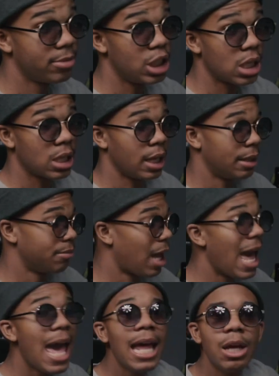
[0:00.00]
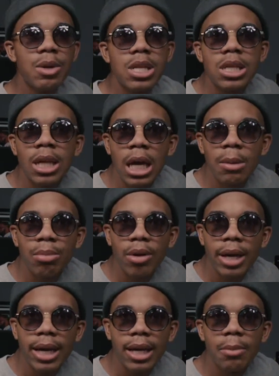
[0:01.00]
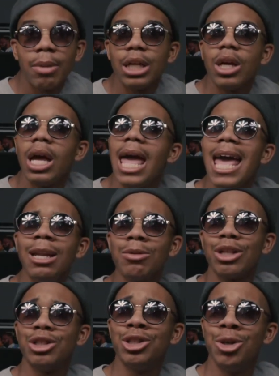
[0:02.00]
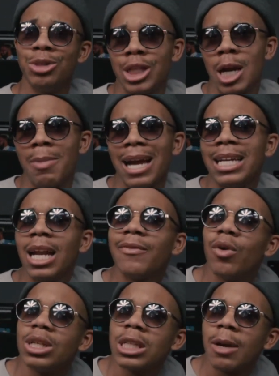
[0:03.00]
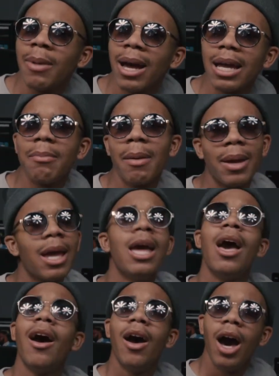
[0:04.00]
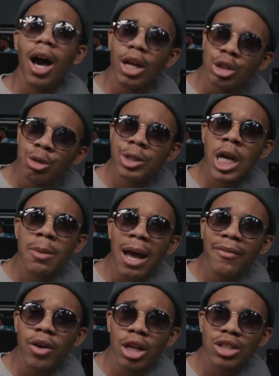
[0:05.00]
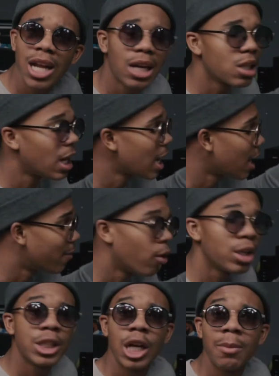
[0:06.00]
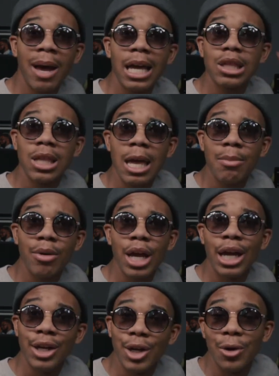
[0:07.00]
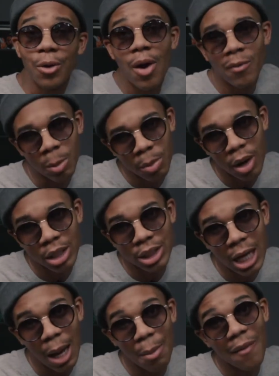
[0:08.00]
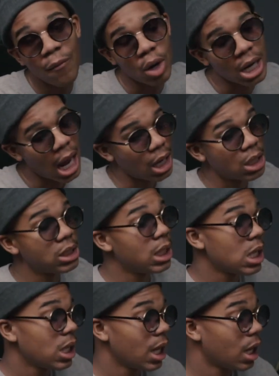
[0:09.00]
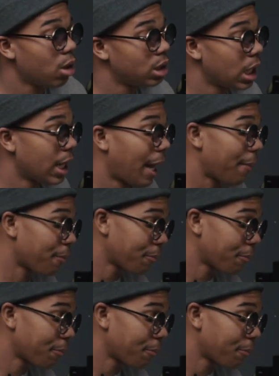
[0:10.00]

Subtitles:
Just saying. And it was the same brand, and it was a 2 terabyte, not a 4 terabyte. My bad. A 2 terabyte for $100, and I got a 4 terabyte, same brand, new from pawn shop, $40. Just saying, go check it out.